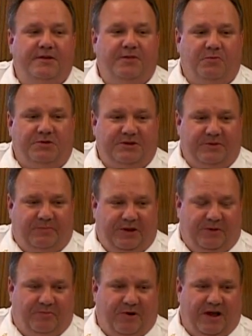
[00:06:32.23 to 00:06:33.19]
There was an
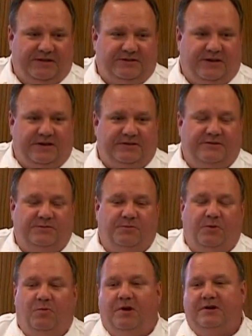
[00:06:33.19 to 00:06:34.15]
appeal process.
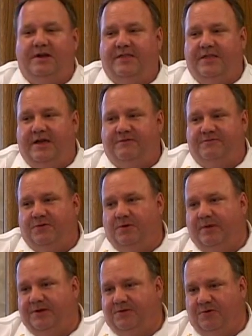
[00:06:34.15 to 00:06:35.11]
We worked on that for
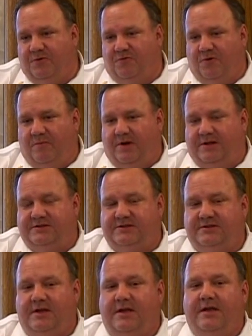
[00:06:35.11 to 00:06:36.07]
about 3 or 4 months,